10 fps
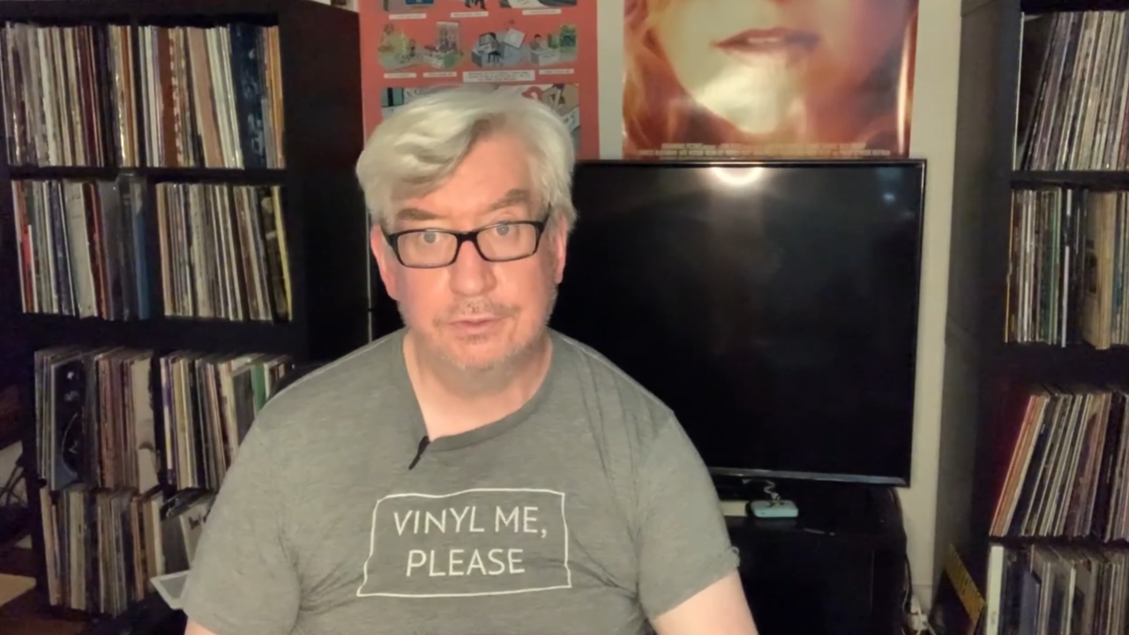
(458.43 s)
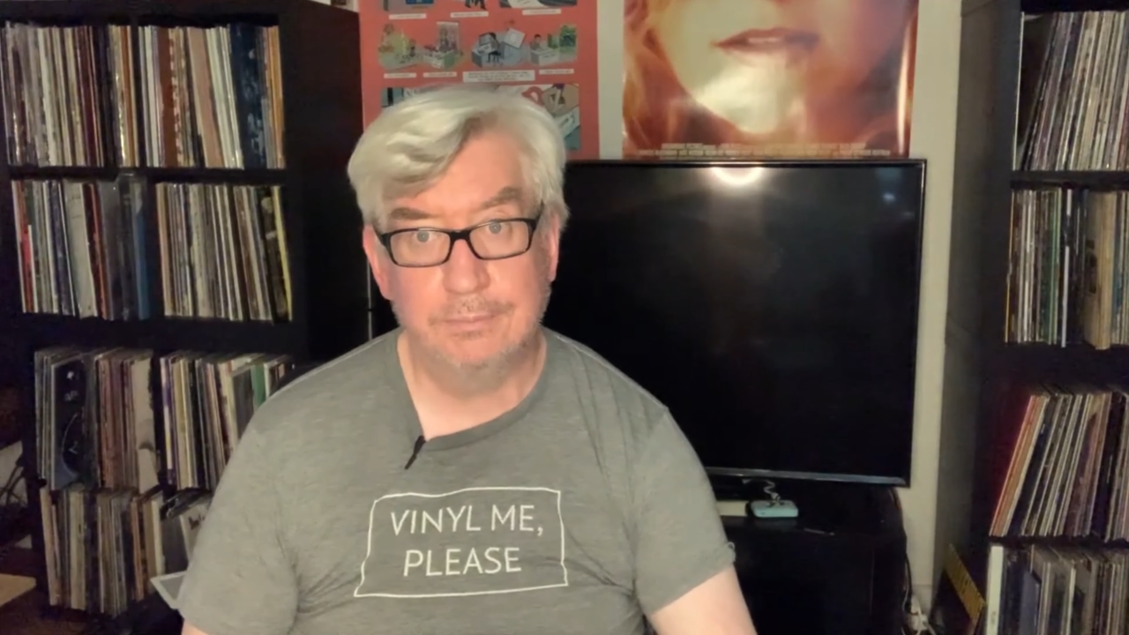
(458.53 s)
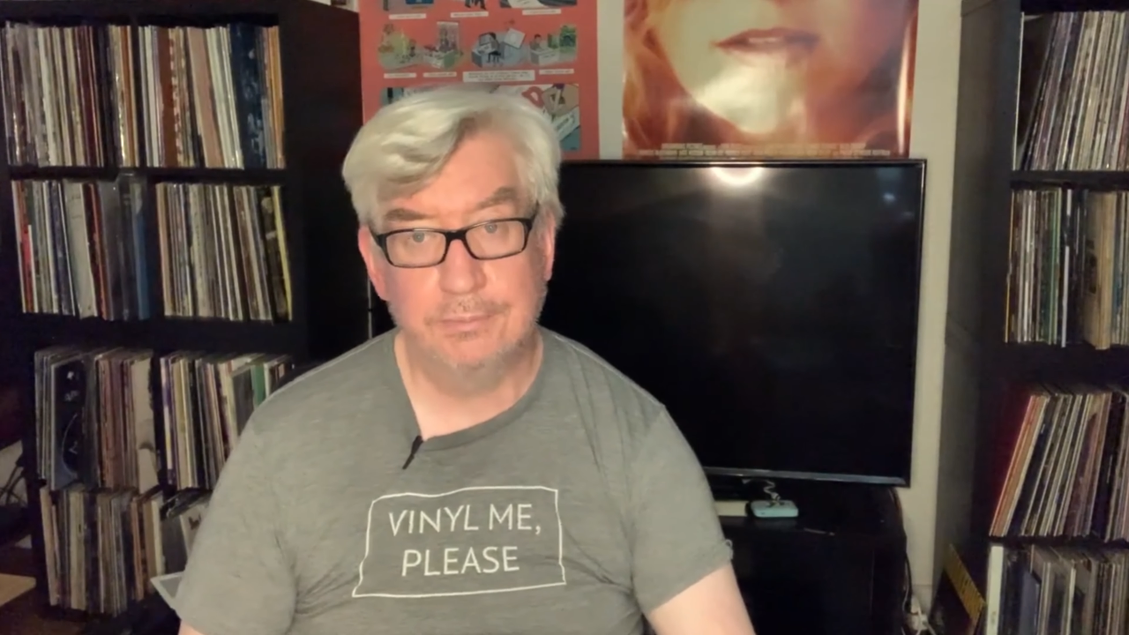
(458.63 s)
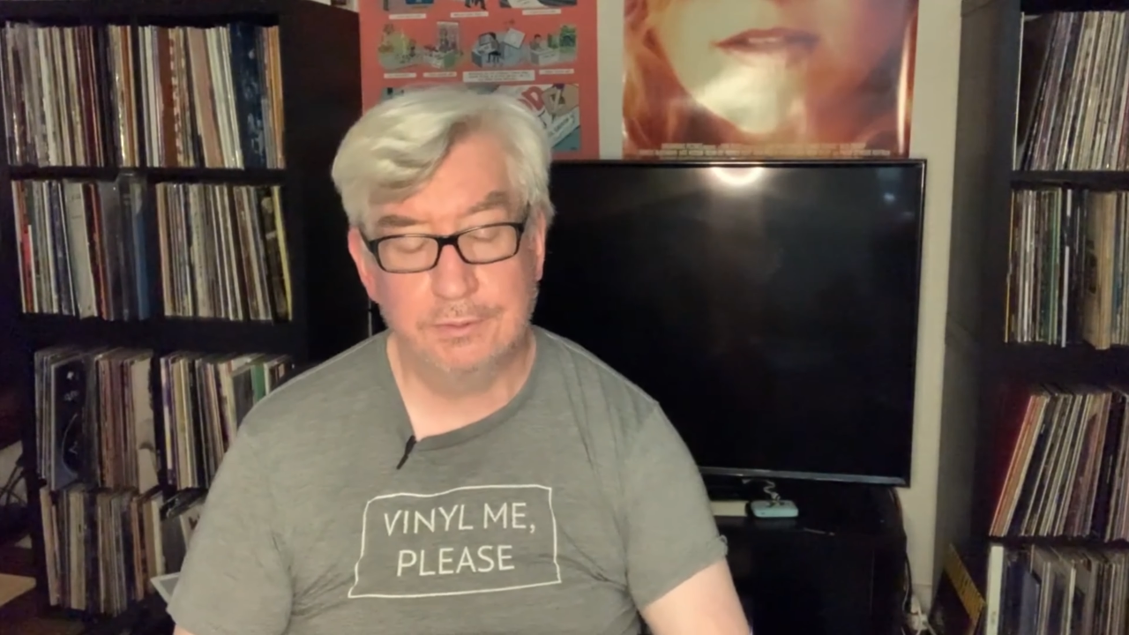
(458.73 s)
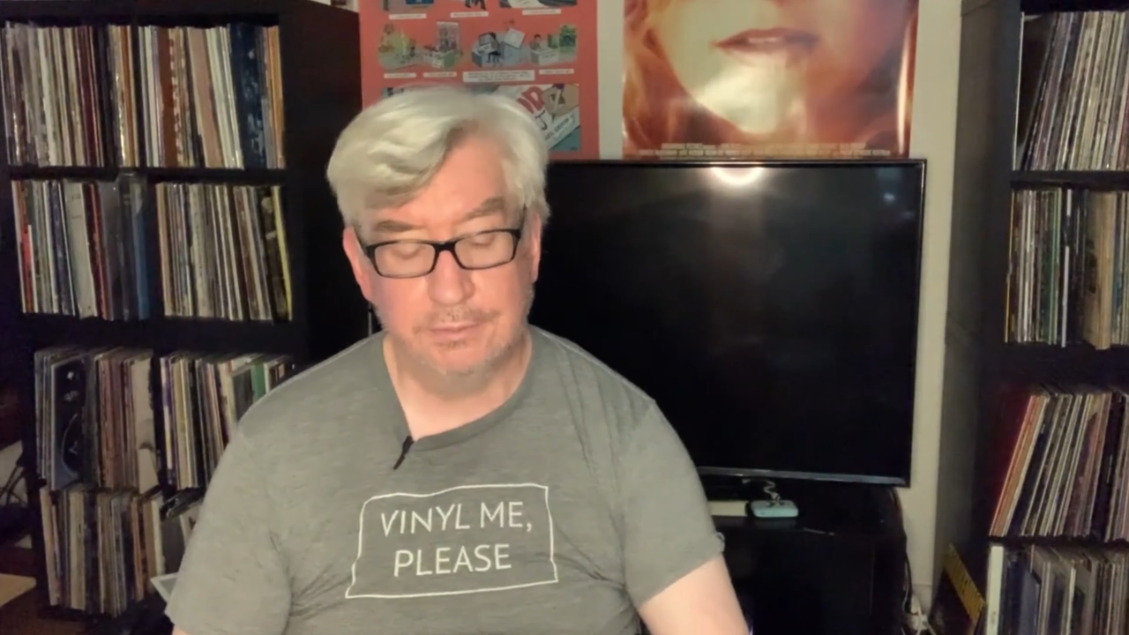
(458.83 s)

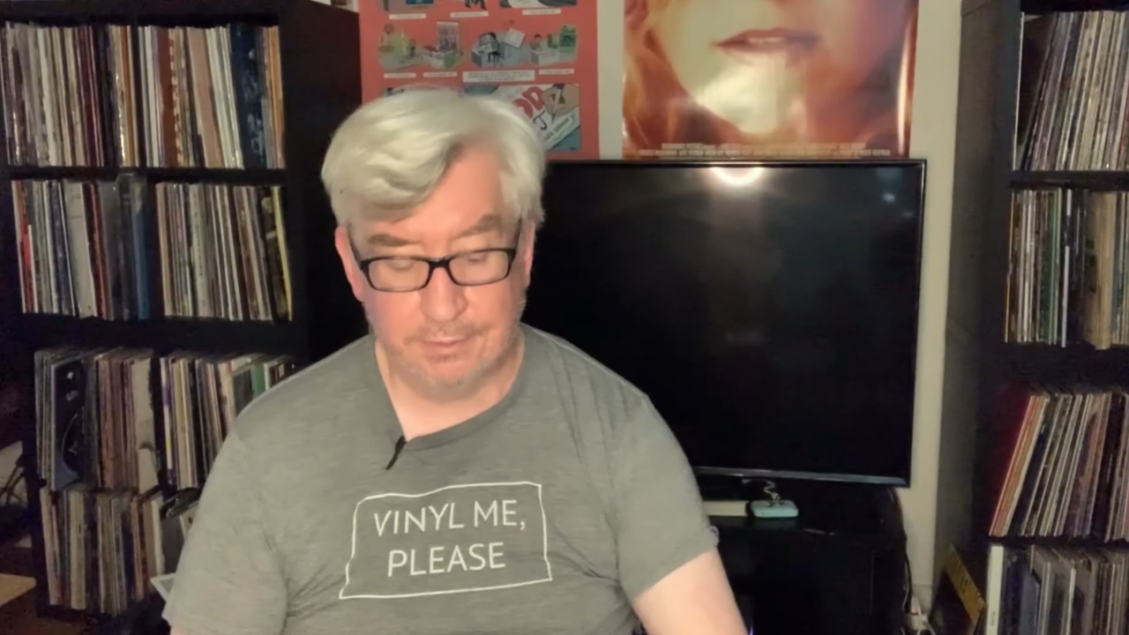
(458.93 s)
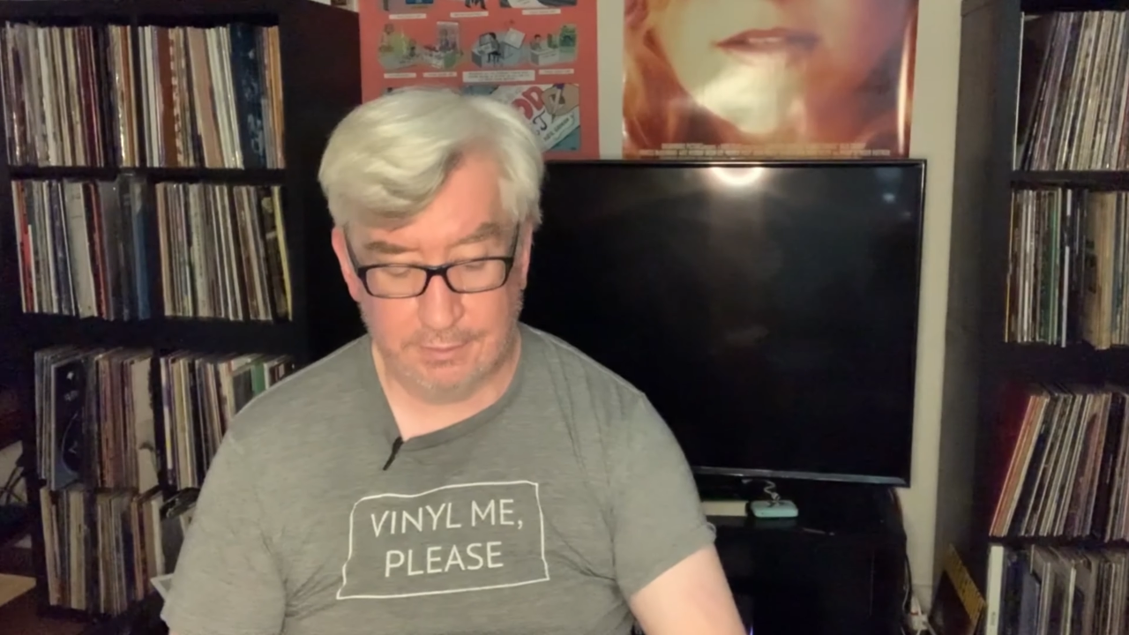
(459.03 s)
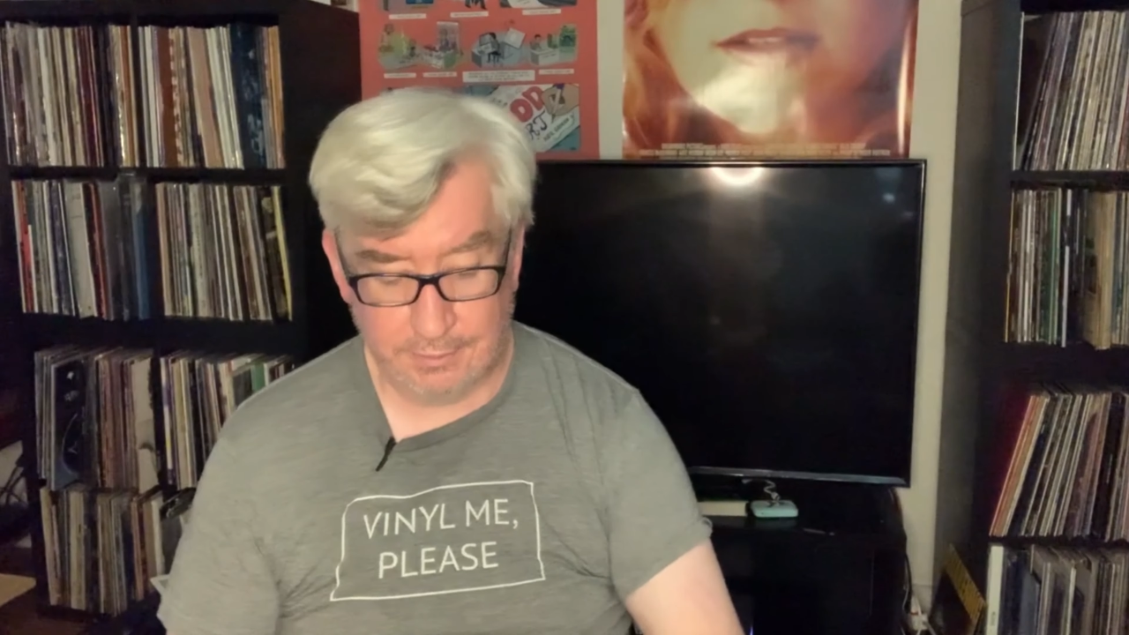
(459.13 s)
Simpson,